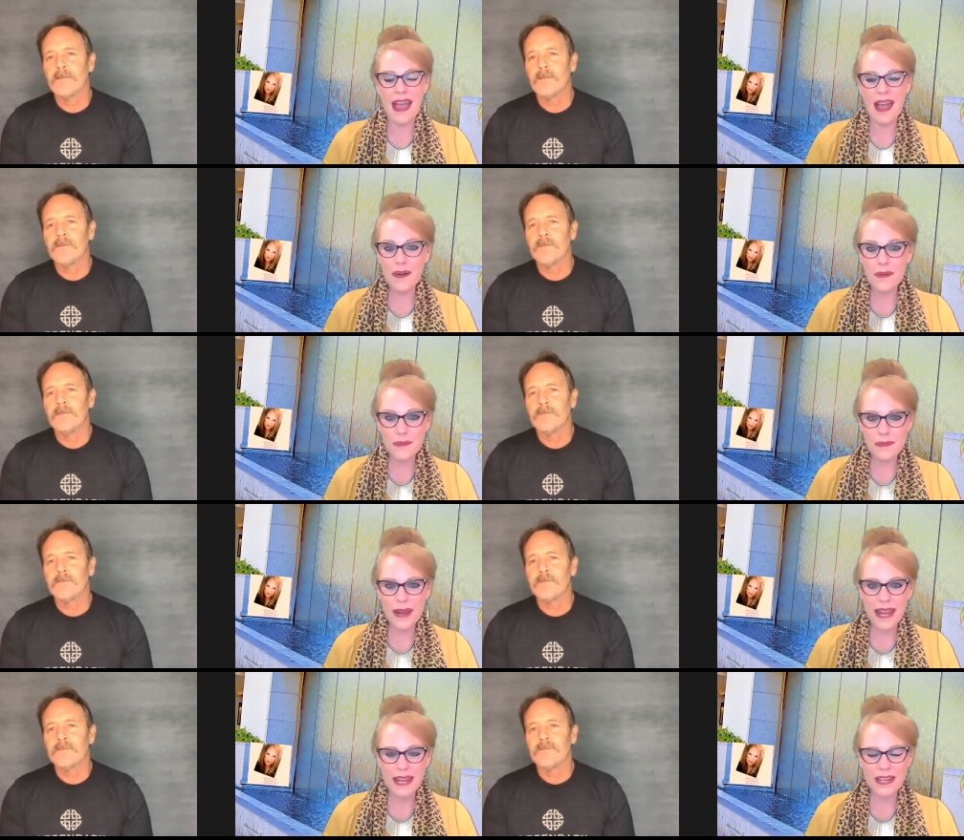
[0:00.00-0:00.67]

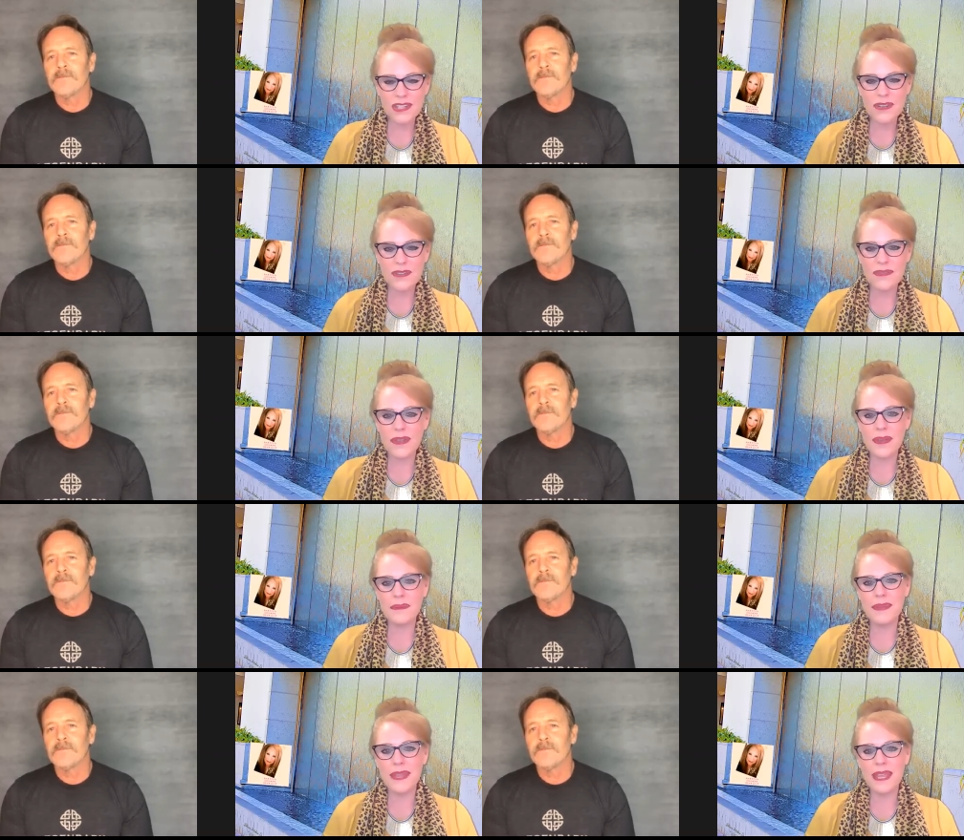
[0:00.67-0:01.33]
Speaker 1: outrage
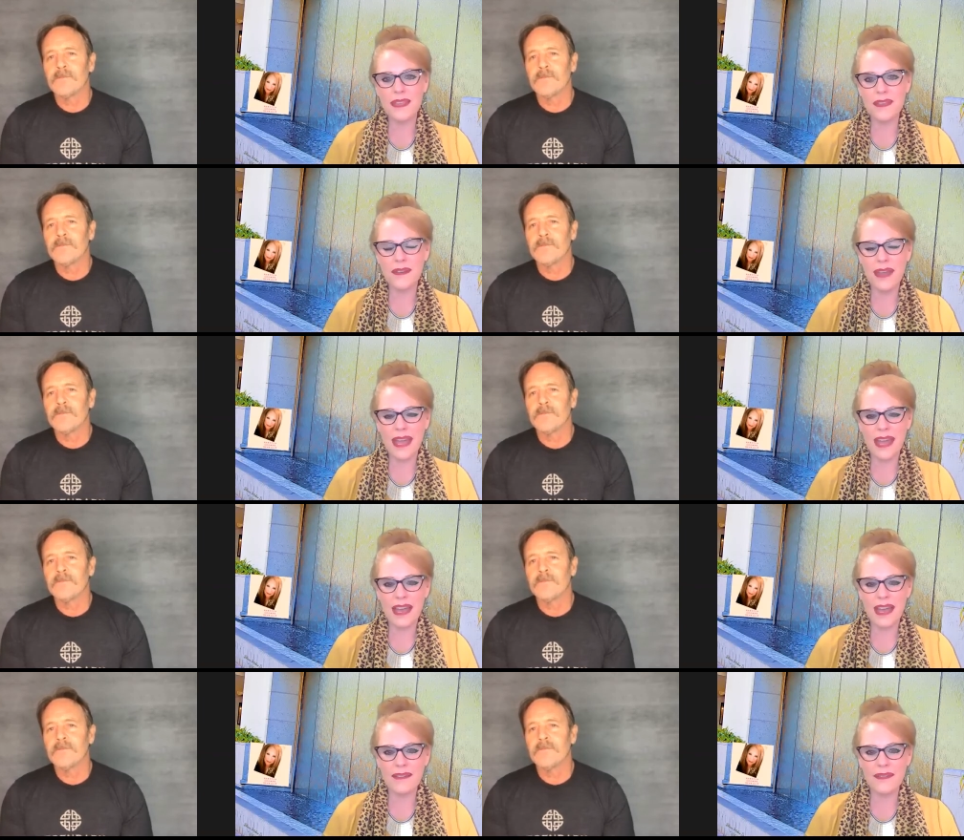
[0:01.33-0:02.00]
film that you
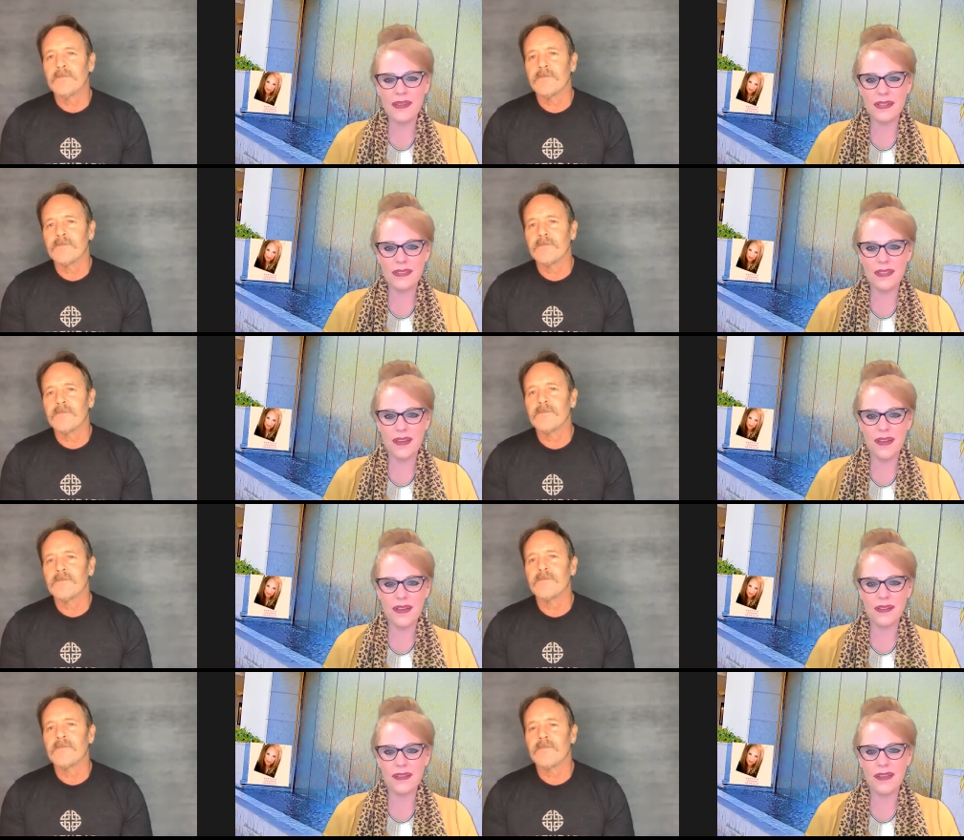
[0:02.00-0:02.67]
have
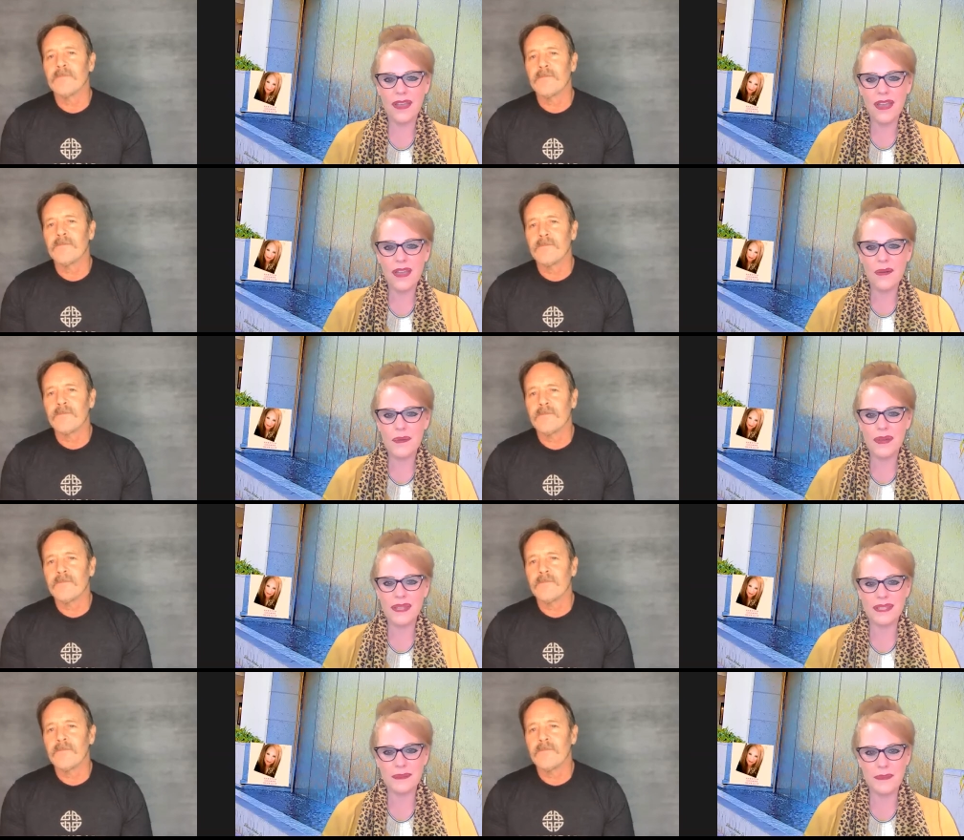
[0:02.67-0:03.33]
along
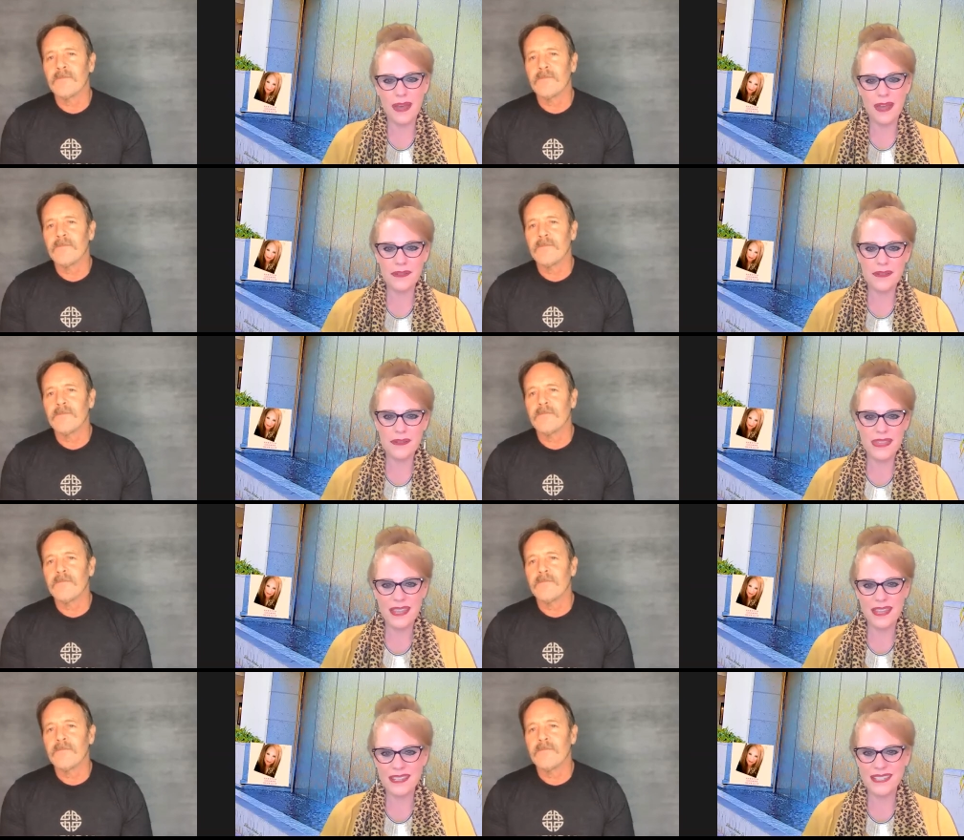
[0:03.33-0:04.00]
with some other
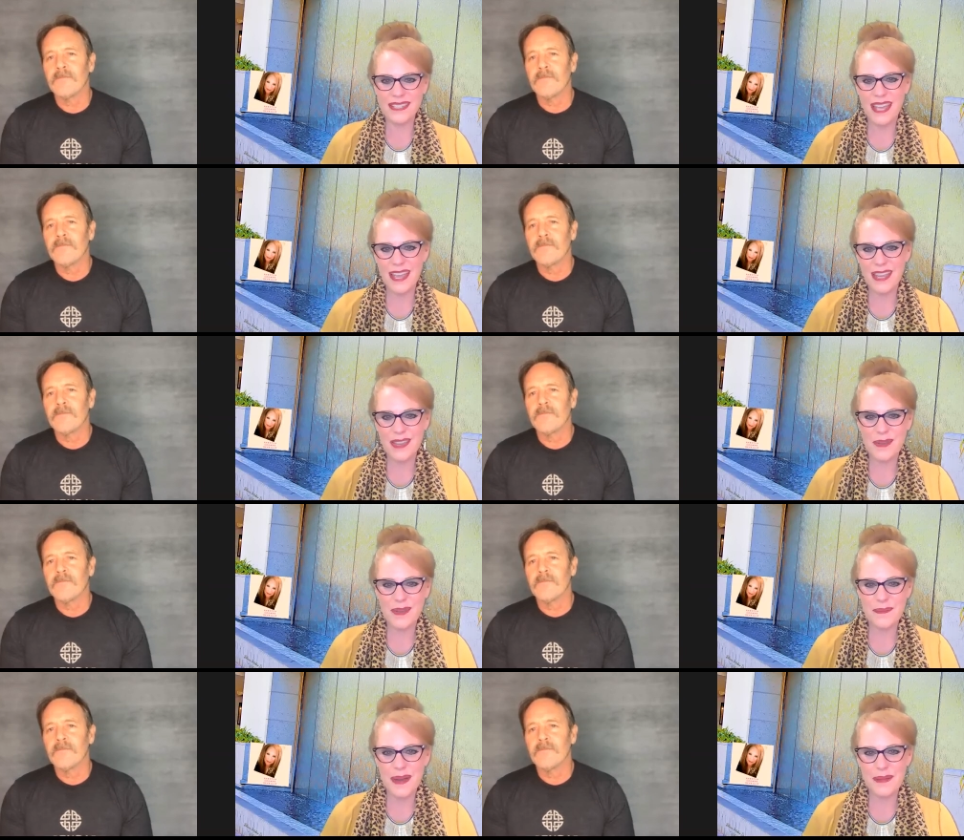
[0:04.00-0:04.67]
things that
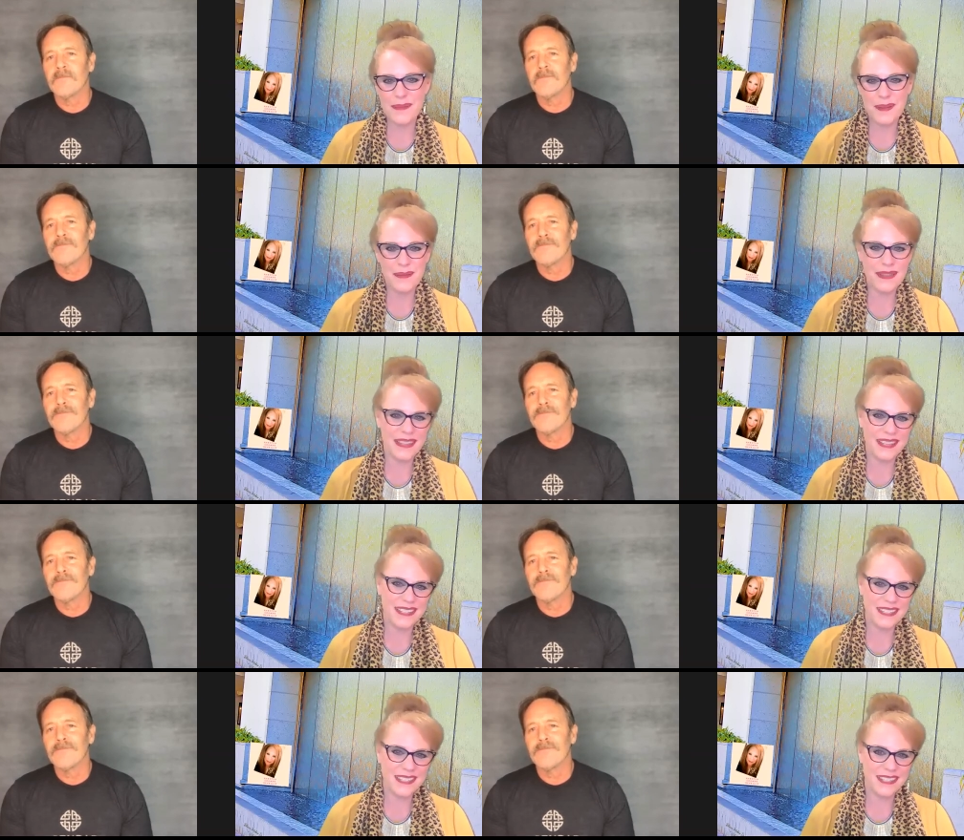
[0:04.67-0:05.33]
you might be
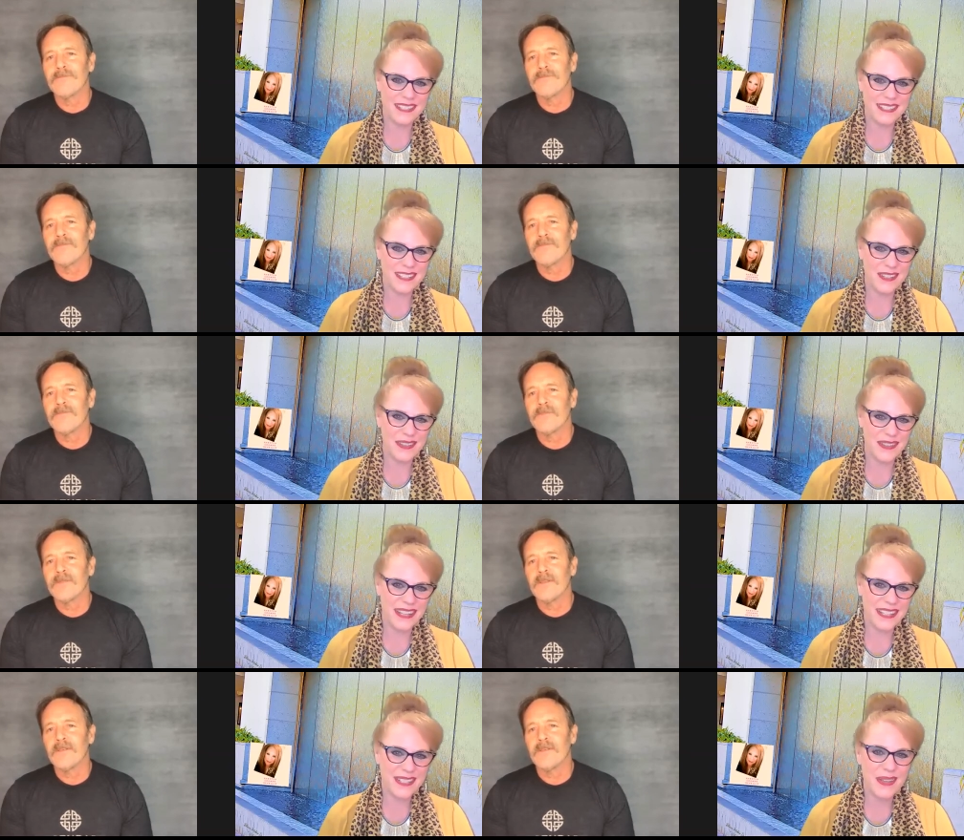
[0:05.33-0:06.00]
releasing
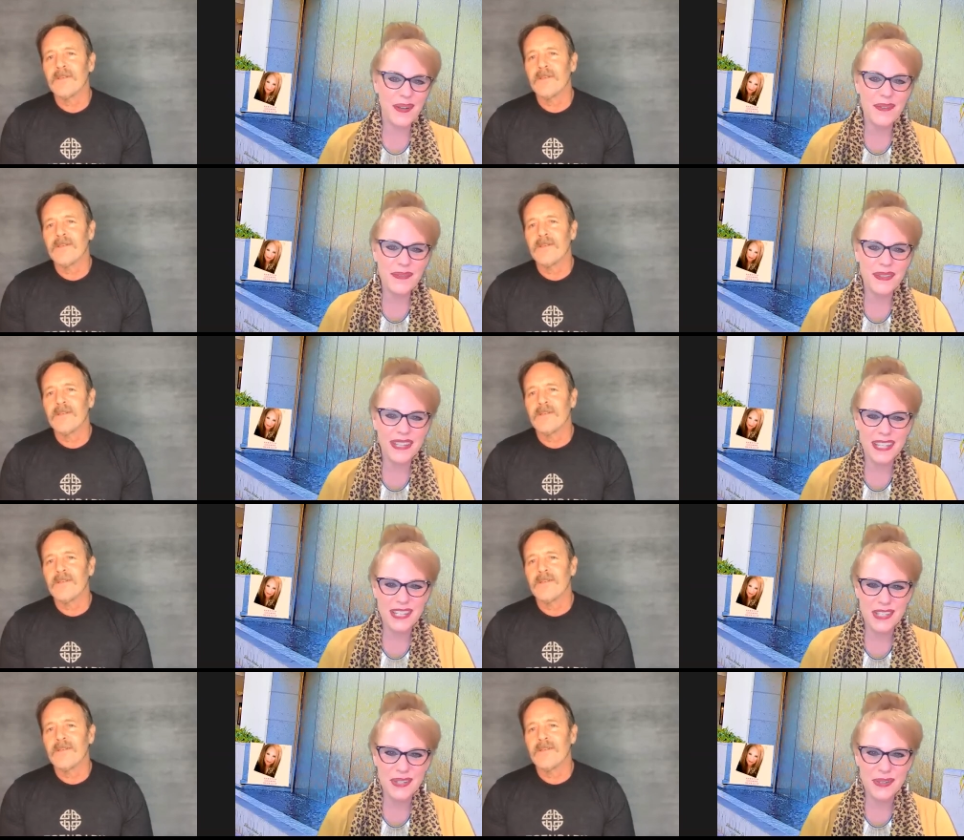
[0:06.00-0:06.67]
to us
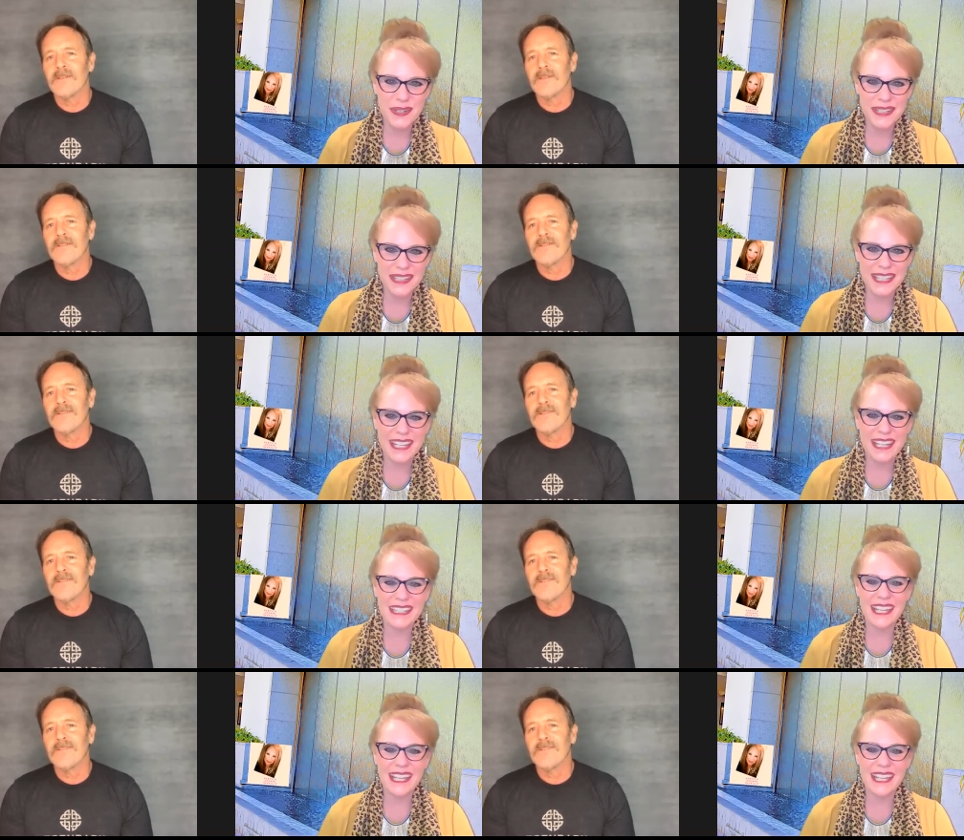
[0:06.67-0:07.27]
hopefully shortly. I'd